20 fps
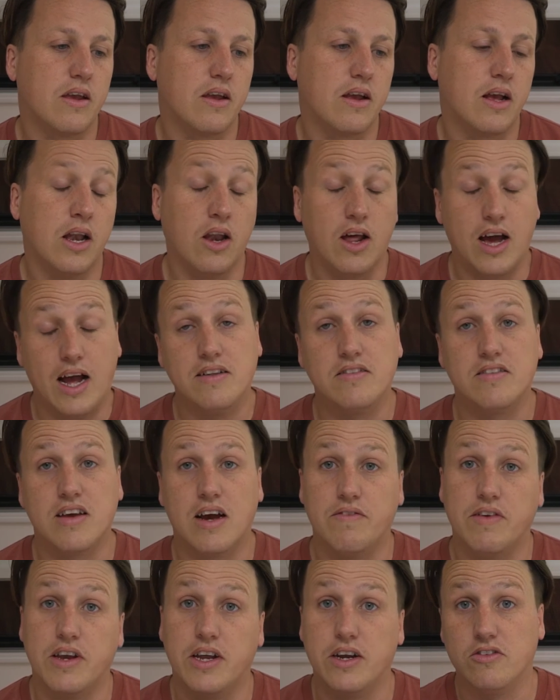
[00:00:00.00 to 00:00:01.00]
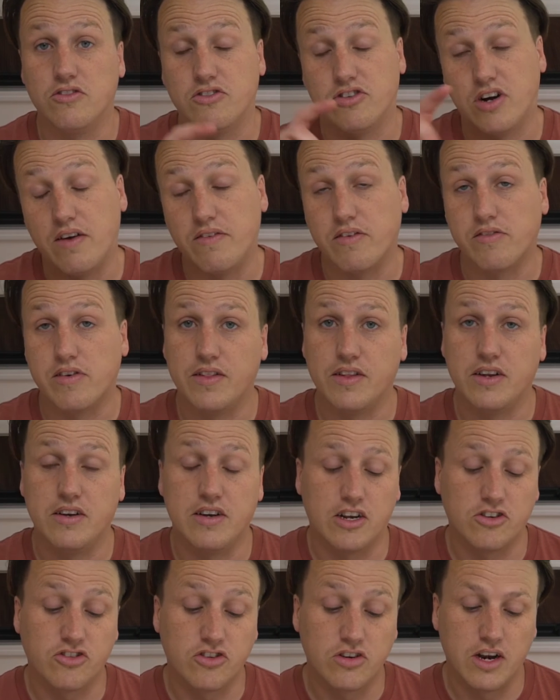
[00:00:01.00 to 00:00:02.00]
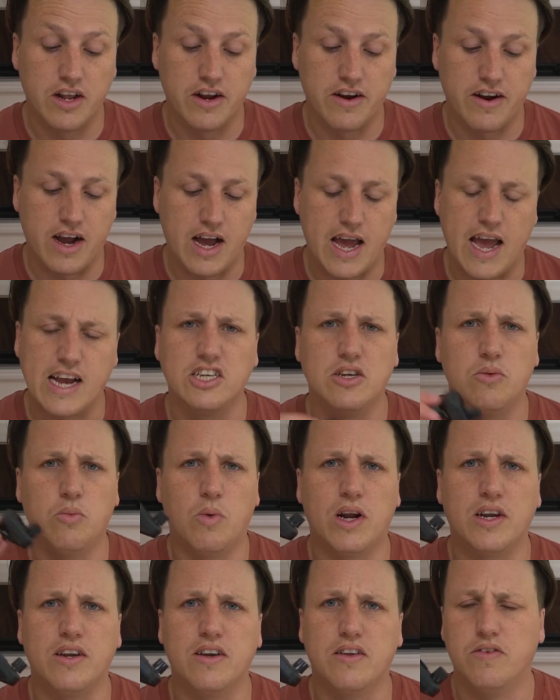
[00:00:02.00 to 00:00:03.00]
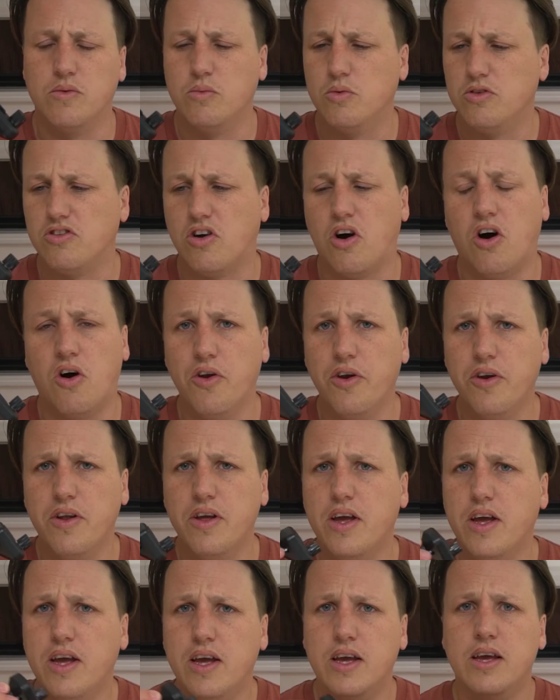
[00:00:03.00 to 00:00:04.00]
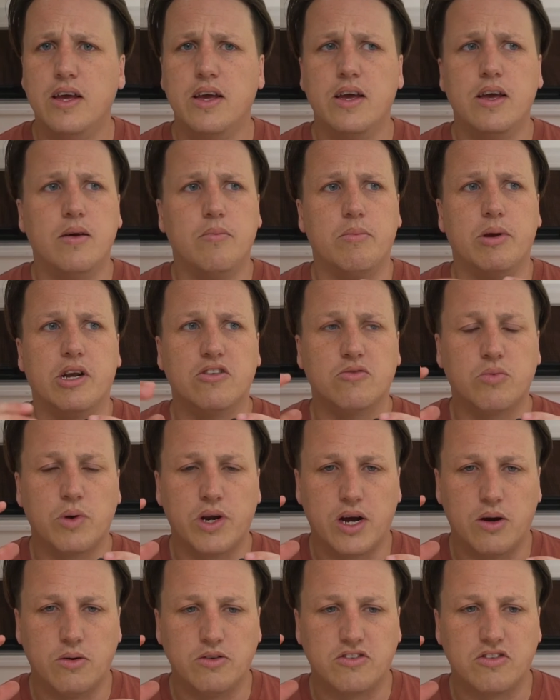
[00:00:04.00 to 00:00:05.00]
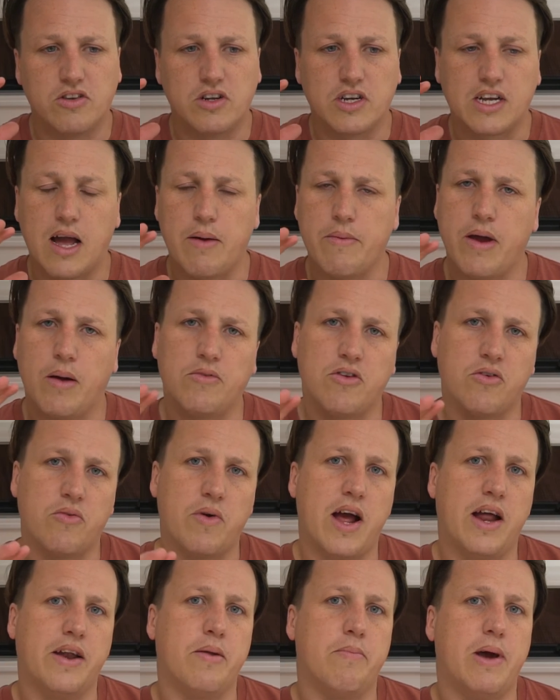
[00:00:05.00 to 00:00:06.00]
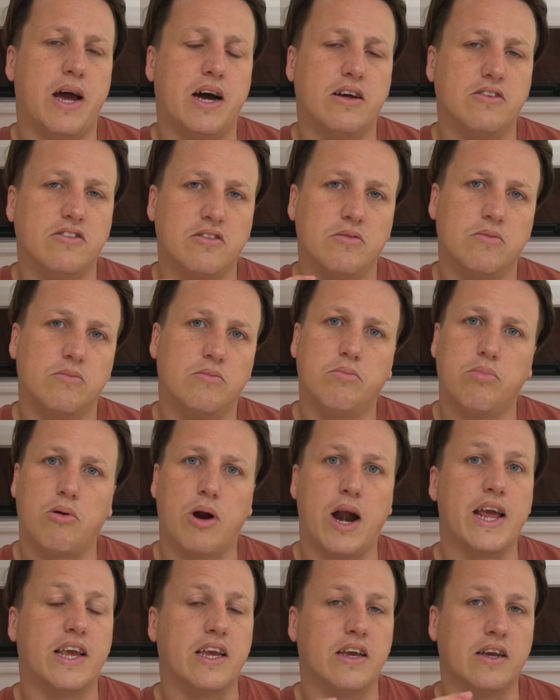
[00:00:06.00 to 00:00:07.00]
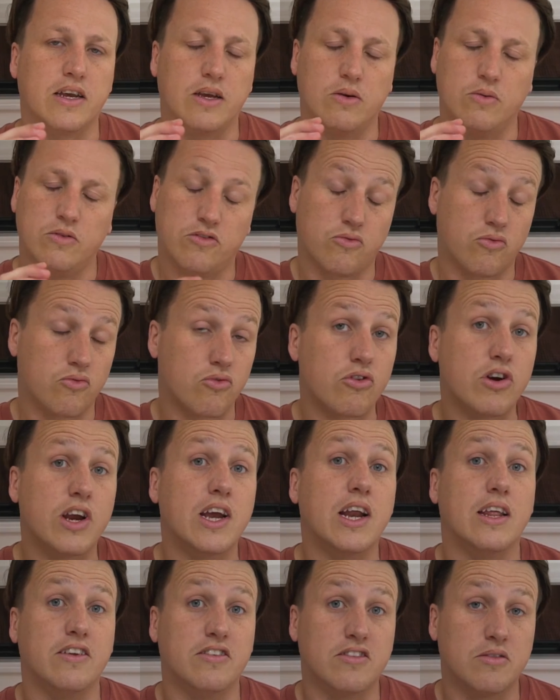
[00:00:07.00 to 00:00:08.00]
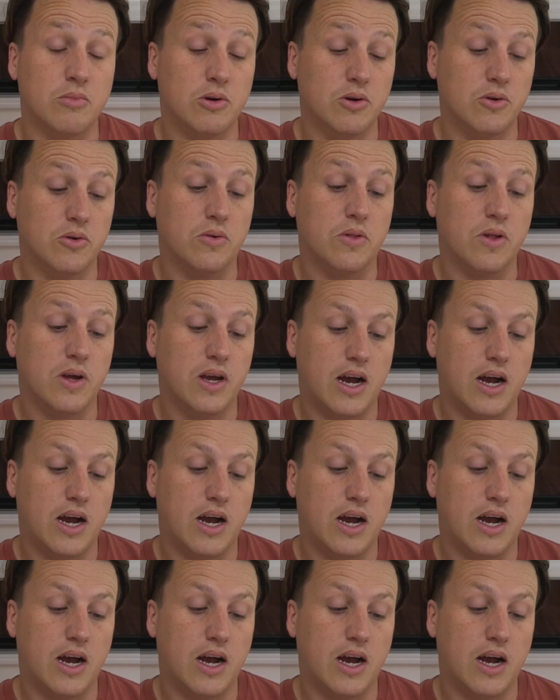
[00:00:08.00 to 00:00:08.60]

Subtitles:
Alliance RV and I was driving around the industrial area, I actually wondered if it was on, because when I was sort of coming up to roundabouts and braking, it was really smooth.